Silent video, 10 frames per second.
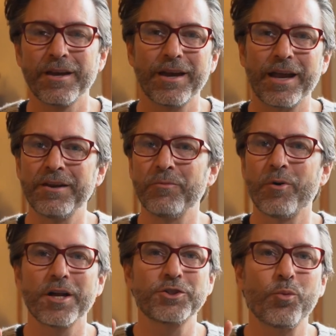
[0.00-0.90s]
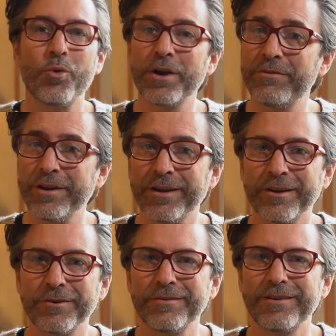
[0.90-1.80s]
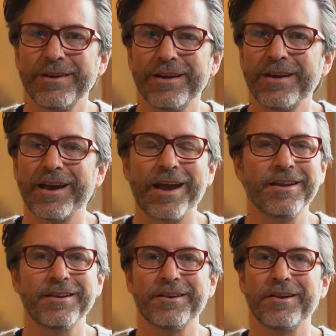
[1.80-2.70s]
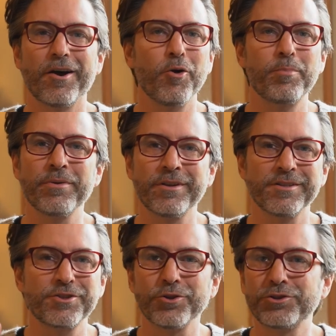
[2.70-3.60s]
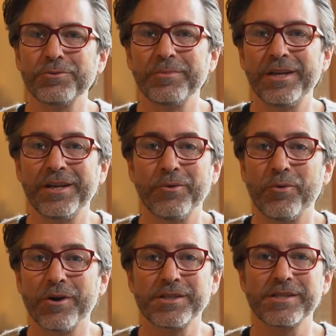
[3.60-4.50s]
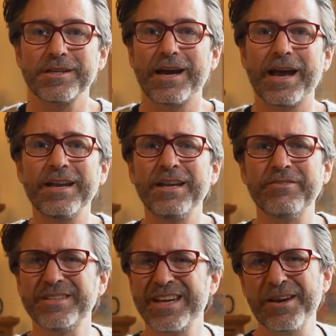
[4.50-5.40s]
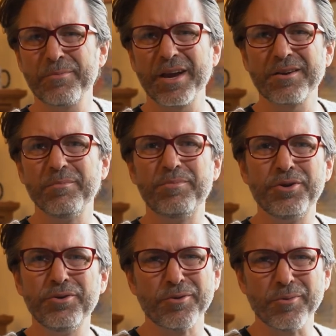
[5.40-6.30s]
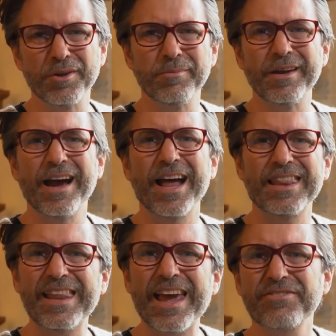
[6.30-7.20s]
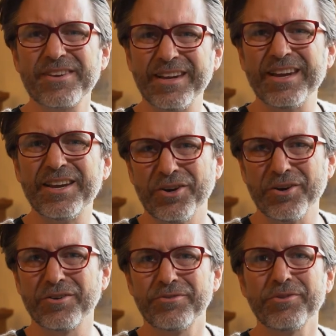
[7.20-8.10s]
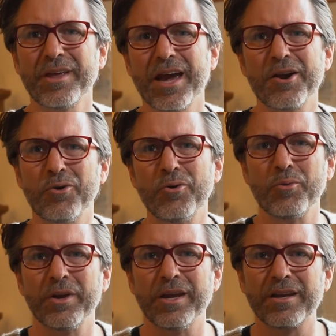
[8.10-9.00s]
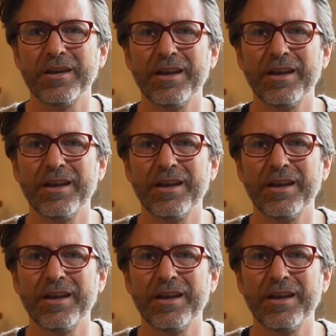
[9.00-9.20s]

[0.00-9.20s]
I didn't watch one video. I didn't open social media once. I didn't even take my computer with me. I left it here for that whole week.